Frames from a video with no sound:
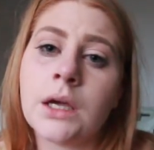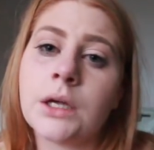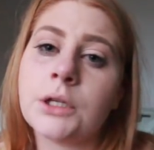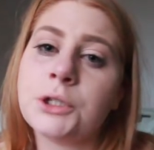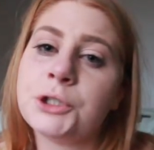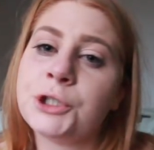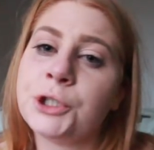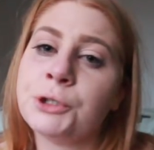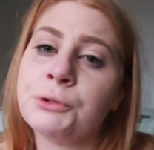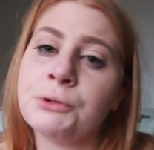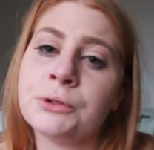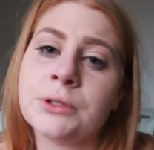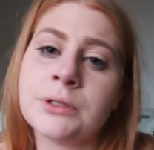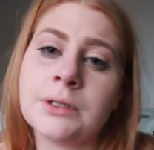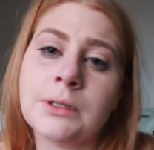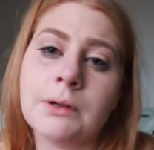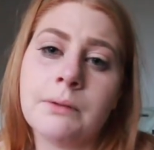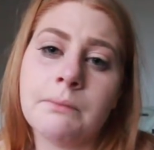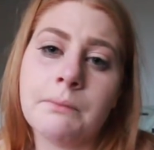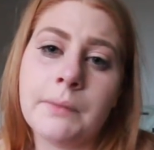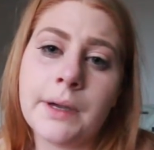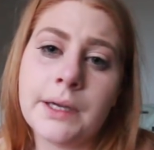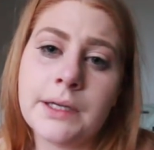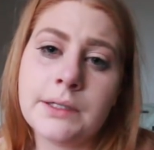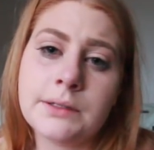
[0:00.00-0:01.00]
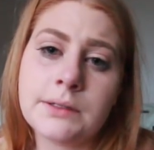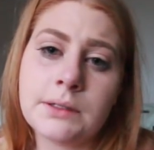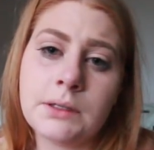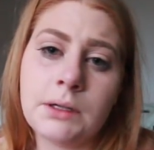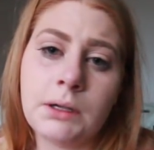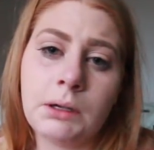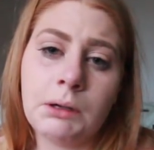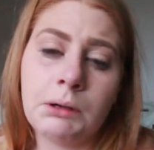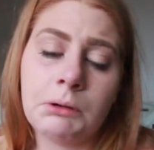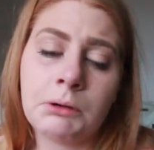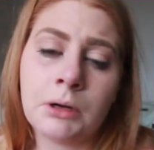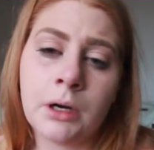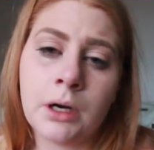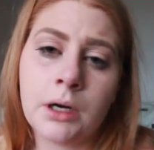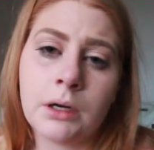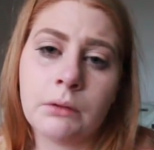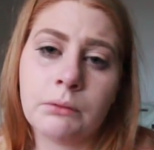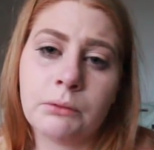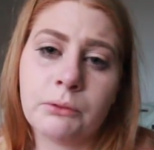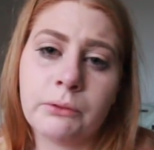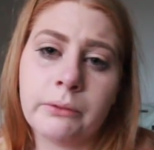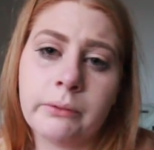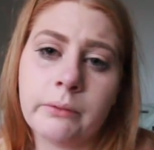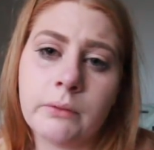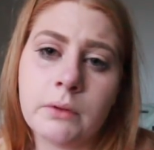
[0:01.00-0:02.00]
and she was an amazing,
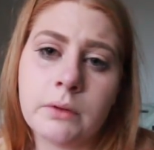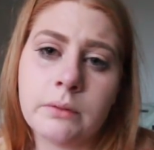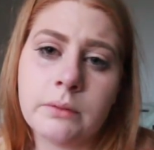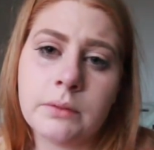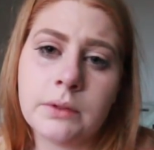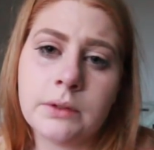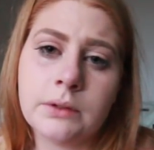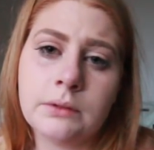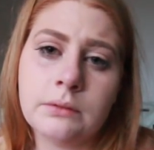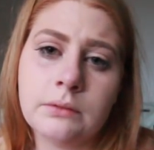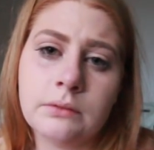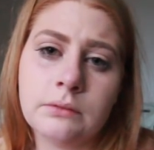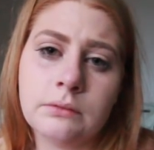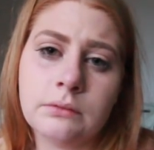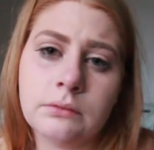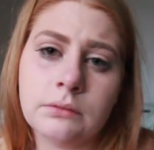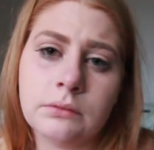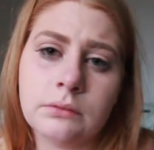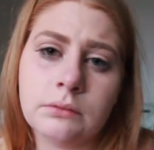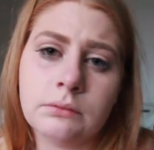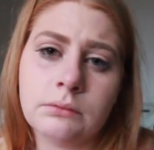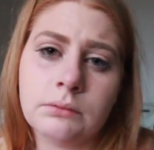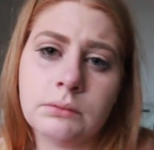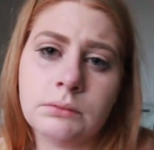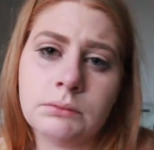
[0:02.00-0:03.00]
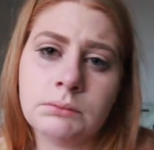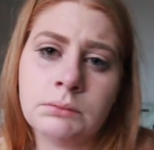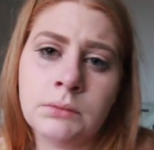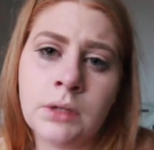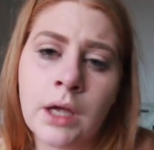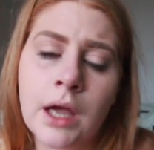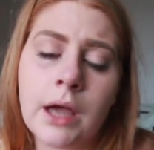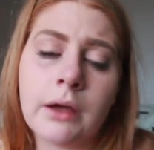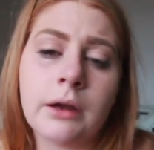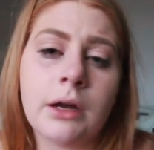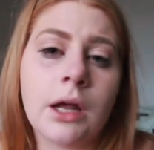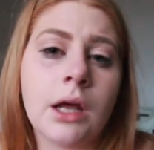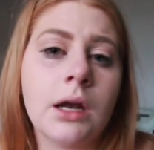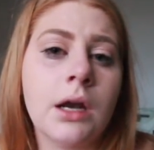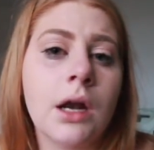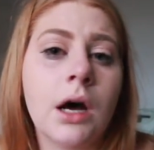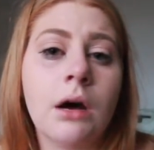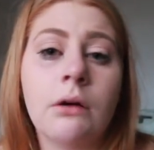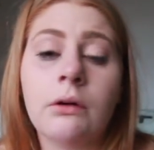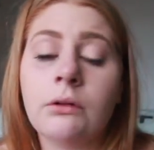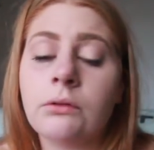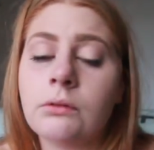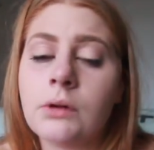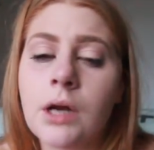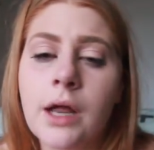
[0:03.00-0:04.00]
incredible woman, and
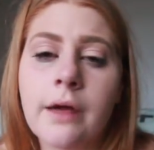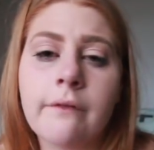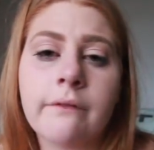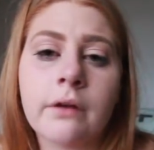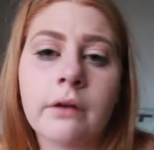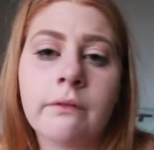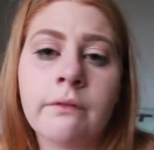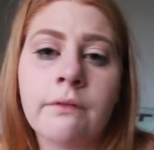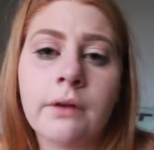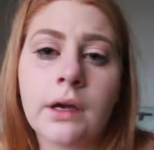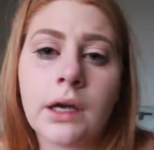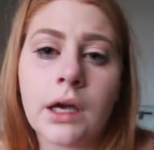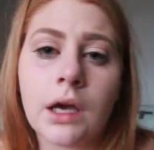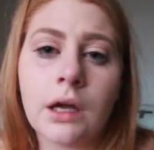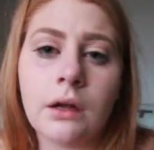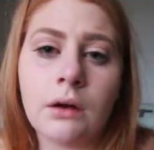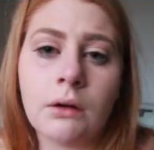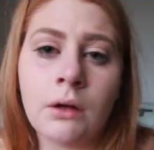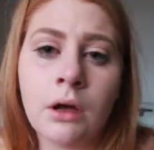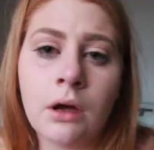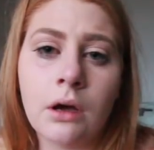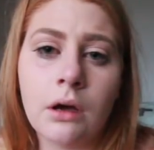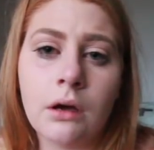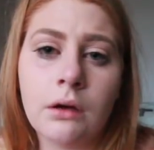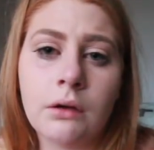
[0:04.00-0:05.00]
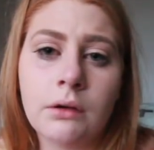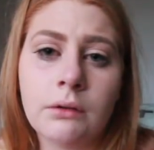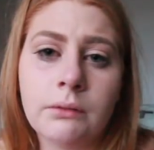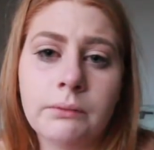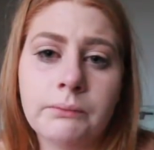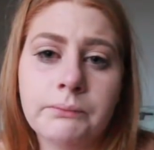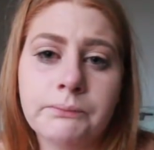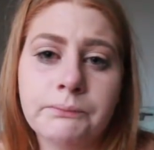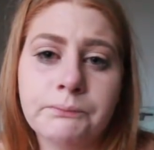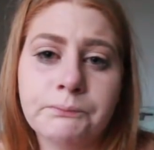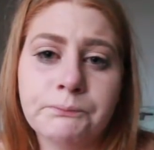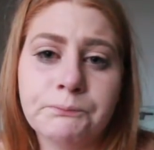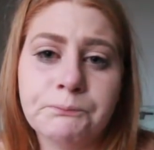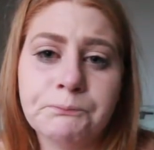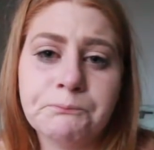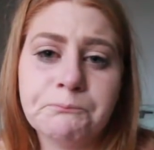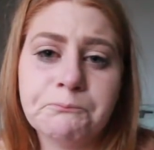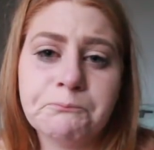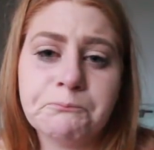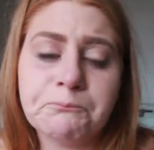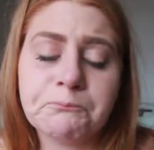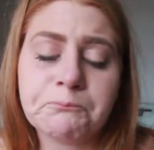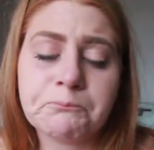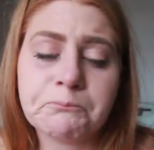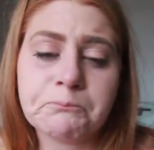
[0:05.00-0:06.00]
I will never forget her.
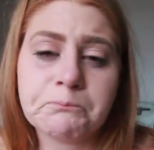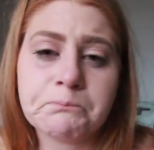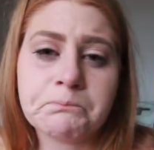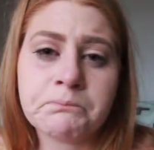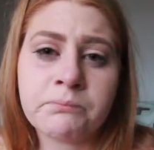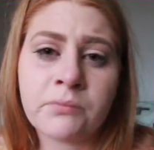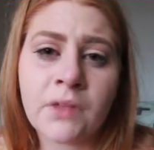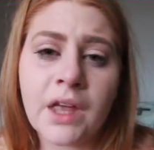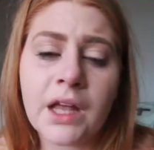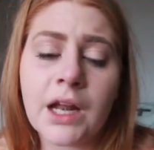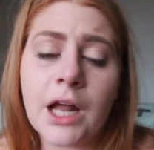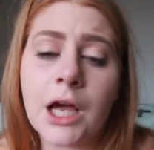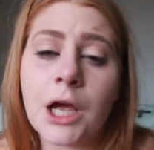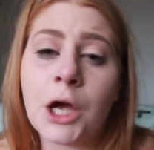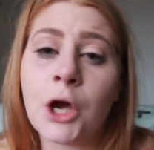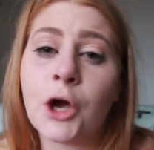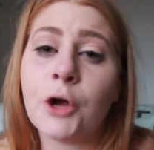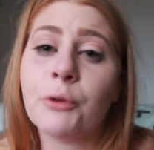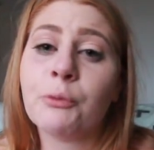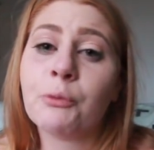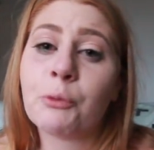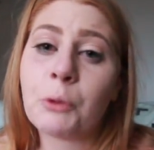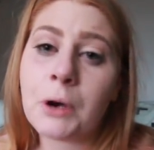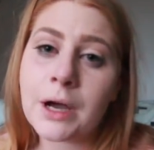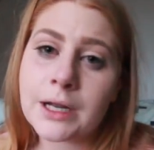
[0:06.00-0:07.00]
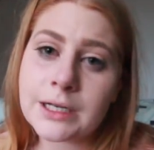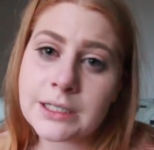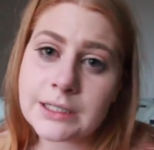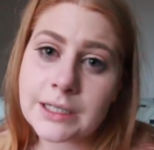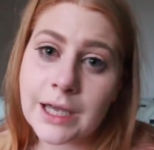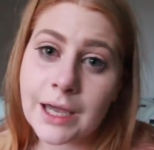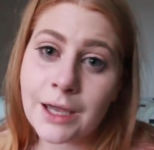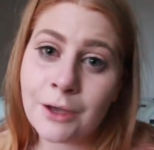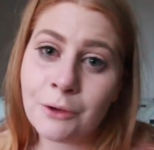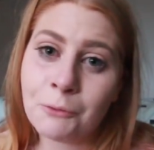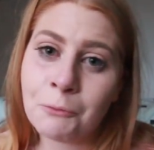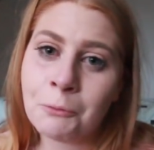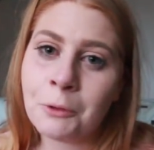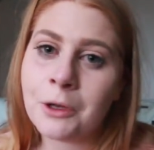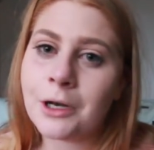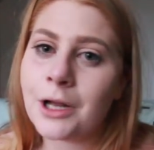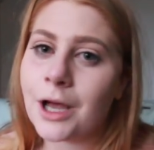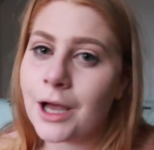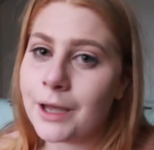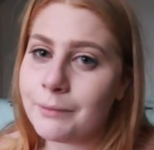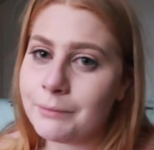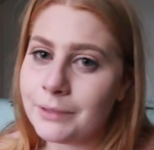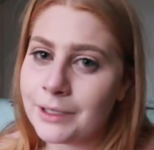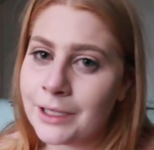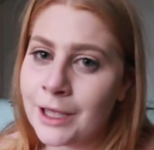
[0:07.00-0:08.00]
And I hope one day when
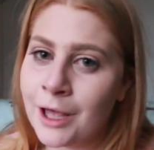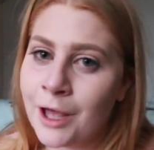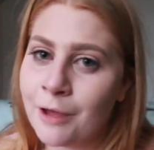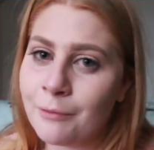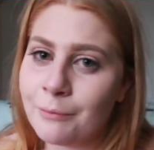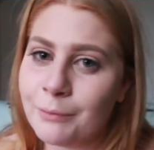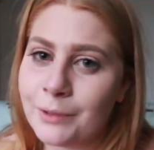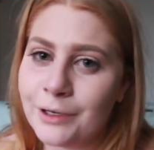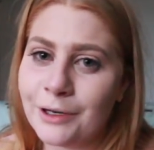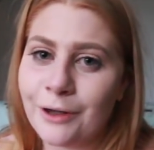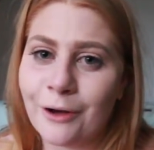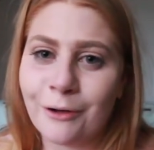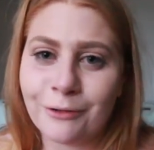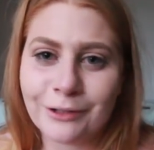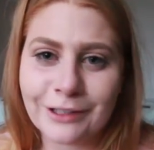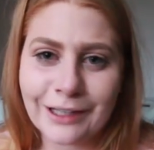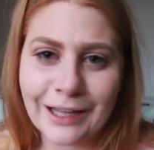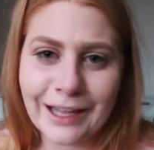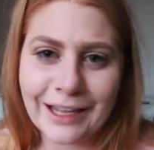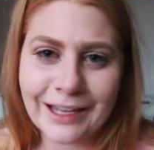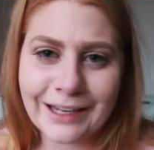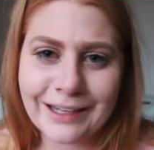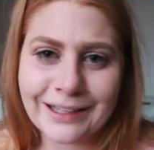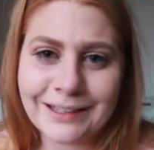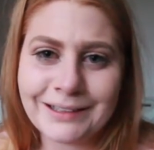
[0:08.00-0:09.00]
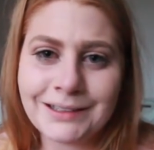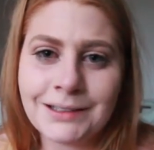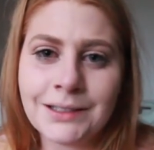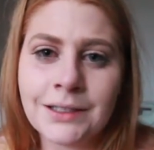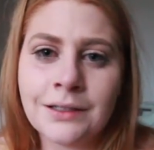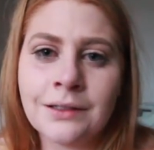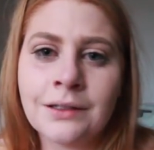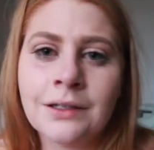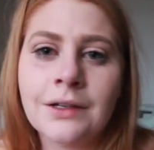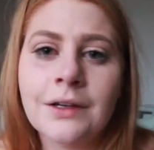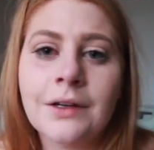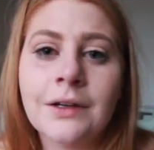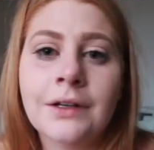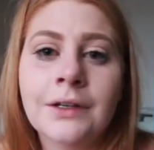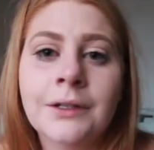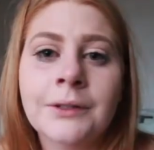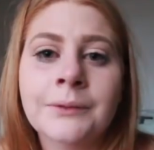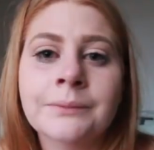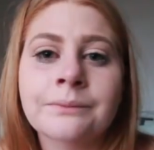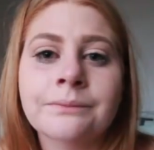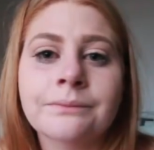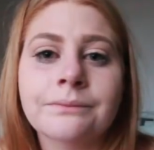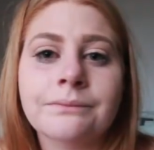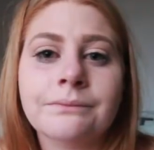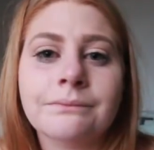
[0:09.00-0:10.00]
I become an old lady,
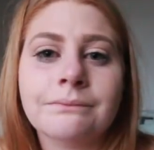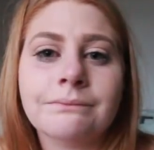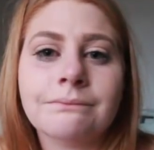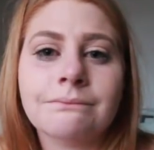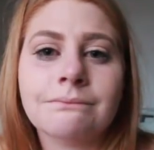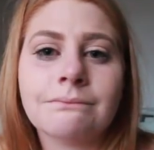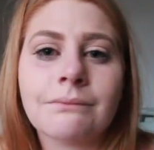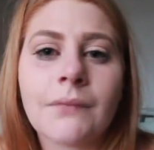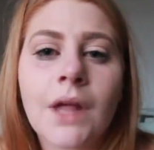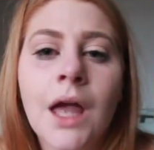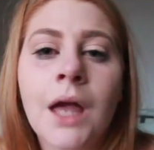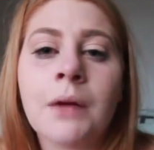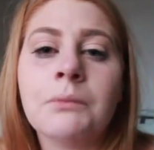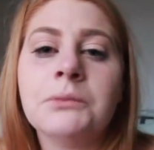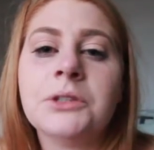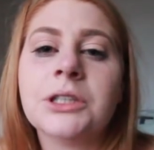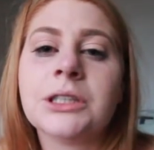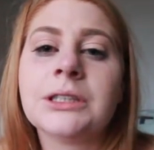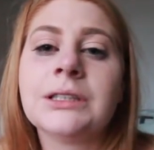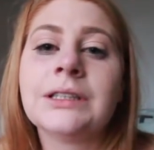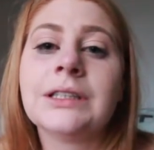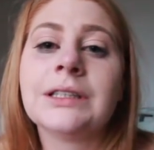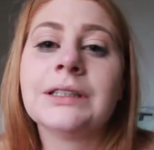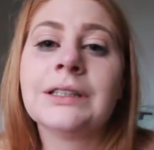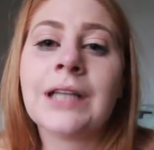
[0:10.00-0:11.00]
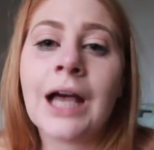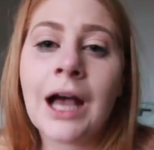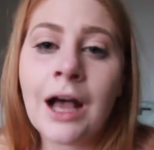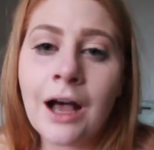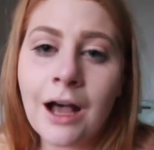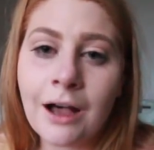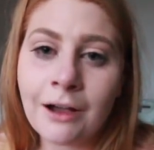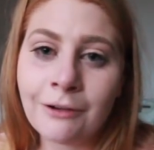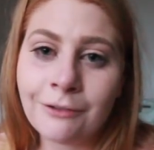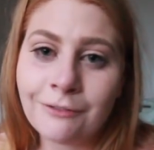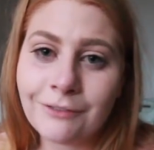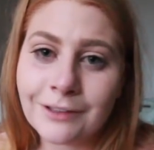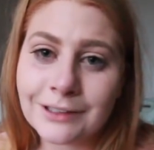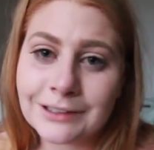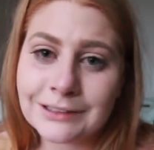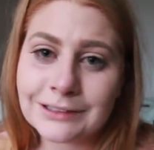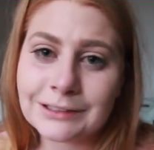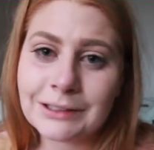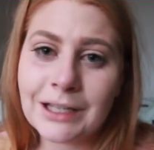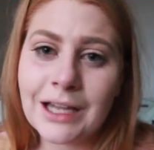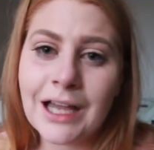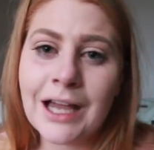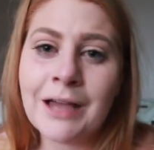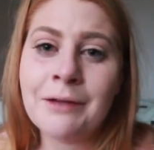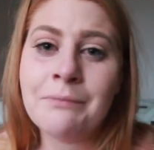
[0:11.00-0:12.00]
I'm just as half as